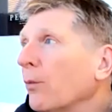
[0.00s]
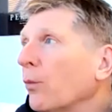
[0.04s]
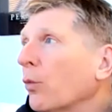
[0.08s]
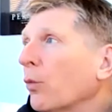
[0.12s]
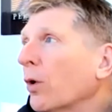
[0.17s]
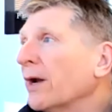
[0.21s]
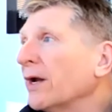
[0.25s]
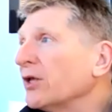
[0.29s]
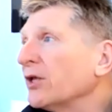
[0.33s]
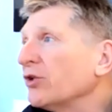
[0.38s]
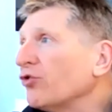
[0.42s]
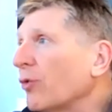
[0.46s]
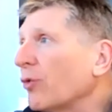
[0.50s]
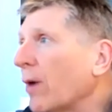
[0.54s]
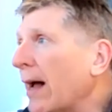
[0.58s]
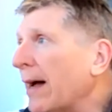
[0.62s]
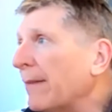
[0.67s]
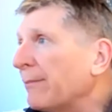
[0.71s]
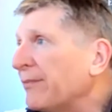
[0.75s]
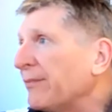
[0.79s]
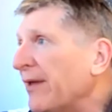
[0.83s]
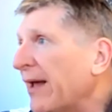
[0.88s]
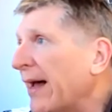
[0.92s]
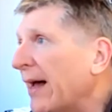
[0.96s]
we're going to
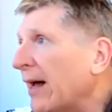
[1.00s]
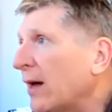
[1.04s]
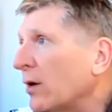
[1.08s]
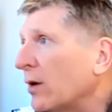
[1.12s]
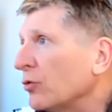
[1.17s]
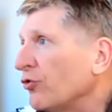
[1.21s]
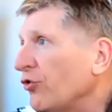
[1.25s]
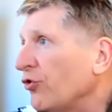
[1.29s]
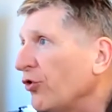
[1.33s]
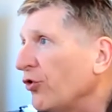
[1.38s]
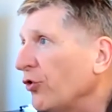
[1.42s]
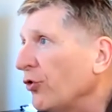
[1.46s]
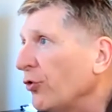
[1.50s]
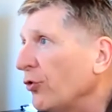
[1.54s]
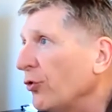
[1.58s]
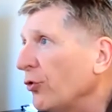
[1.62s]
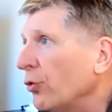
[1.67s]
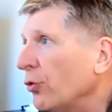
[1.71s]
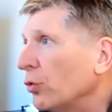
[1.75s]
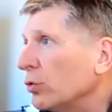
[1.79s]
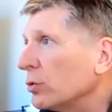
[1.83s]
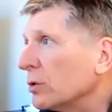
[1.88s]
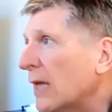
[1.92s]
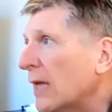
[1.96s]
drop down
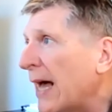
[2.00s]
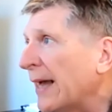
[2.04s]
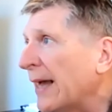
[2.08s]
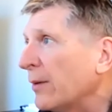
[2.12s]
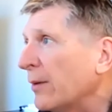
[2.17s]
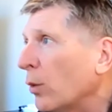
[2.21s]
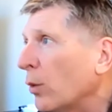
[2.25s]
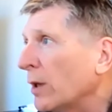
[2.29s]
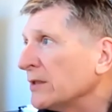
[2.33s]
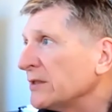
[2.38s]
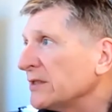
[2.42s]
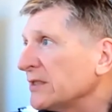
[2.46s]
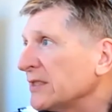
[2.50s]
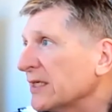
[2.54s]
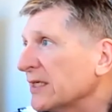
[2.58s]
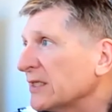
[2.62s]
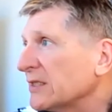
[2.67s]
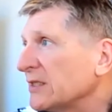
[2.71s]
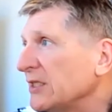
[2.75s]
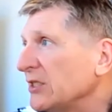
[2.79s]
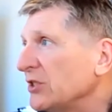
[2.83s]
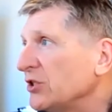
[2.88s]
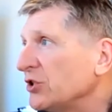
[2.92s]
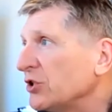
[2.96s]
to line
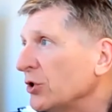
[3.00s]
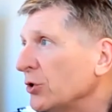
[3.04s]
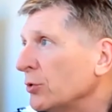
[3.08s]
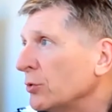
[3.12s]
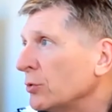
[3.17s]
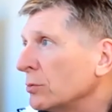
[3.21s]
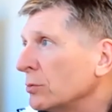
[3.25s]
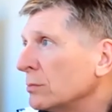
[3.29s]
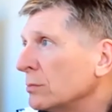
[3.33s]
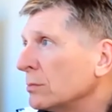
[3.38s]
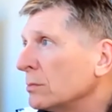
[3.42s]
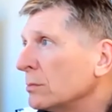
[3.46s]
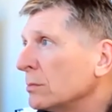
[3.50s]
162